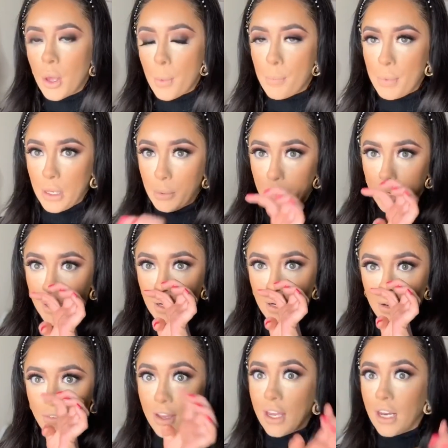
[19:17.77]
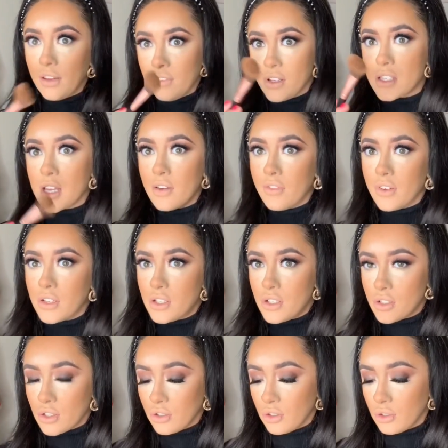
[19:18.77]
beware if any of you have issues
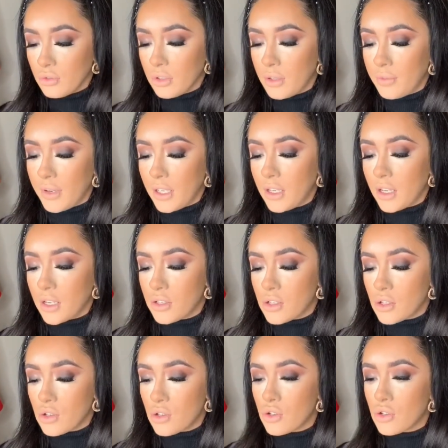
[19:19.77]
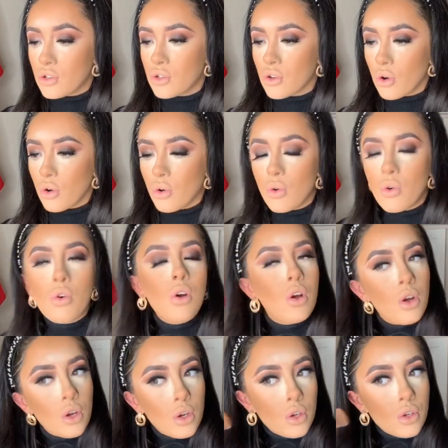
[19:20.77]
will know what I mean it's so
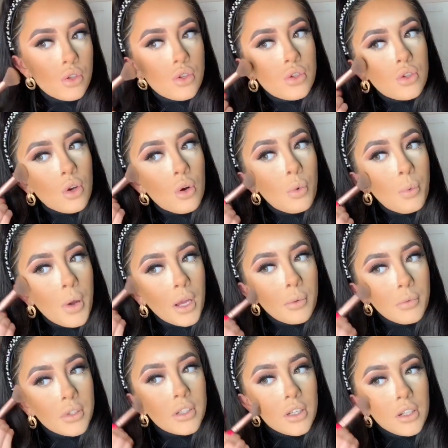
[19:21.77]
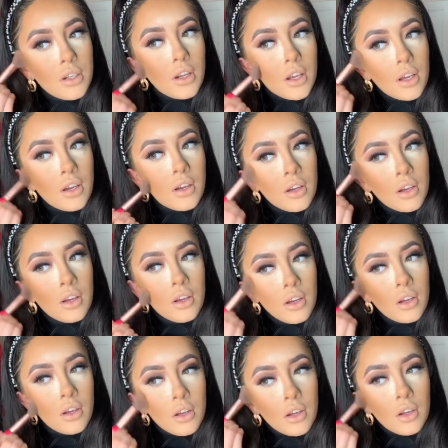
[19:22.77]
so pigmented like
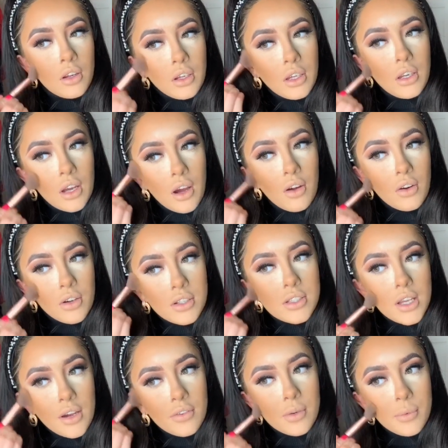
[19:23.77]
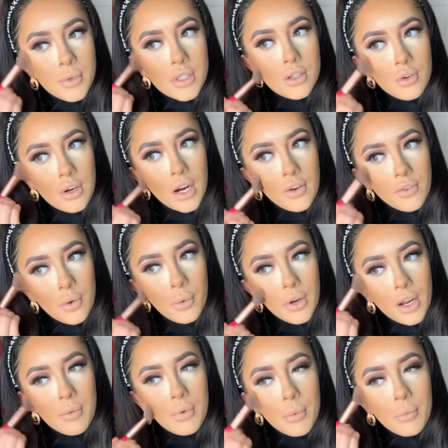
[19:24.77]
you honestly have to be so careful with it. I
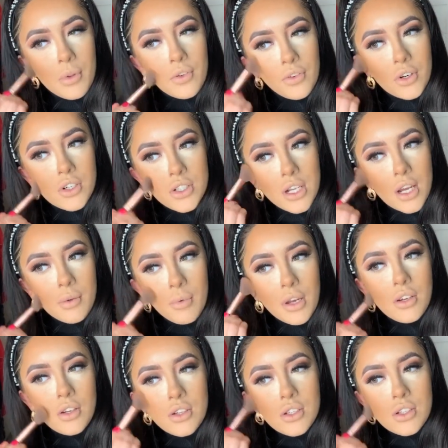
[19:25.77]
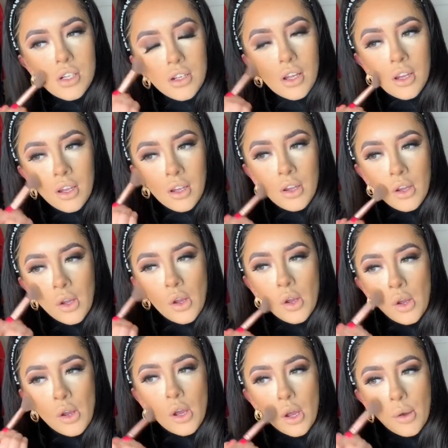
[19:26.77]
remember the first time I used it like
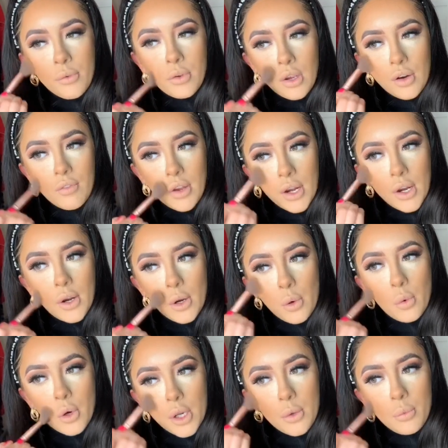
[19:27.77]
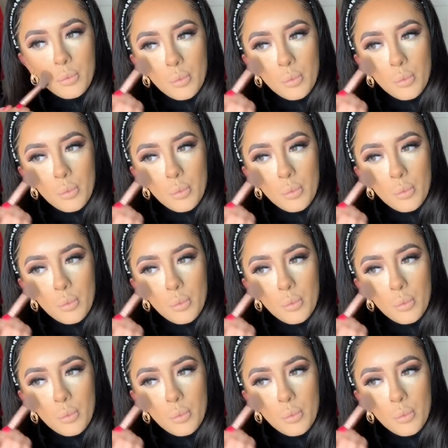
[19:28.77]
I was getting ready to go out